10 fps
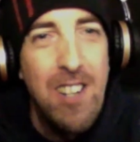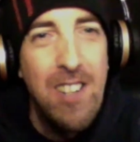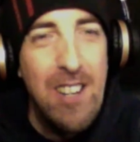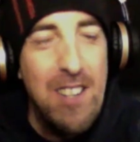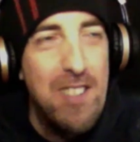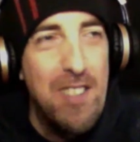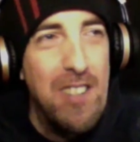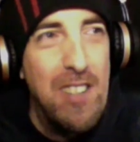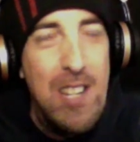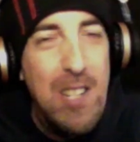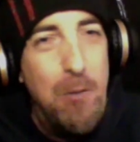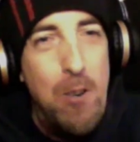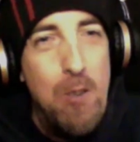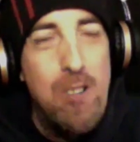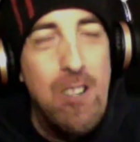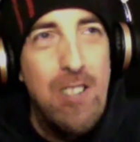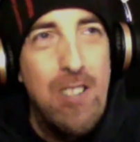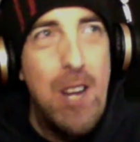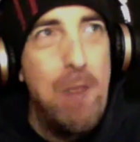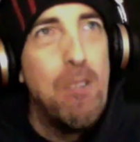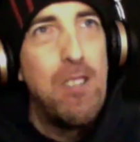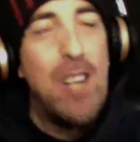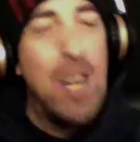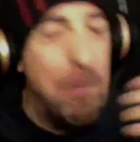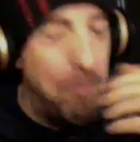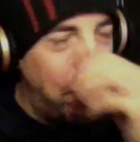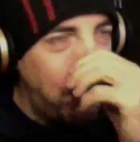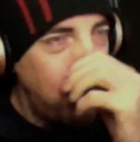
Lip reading: That's the future. Same with when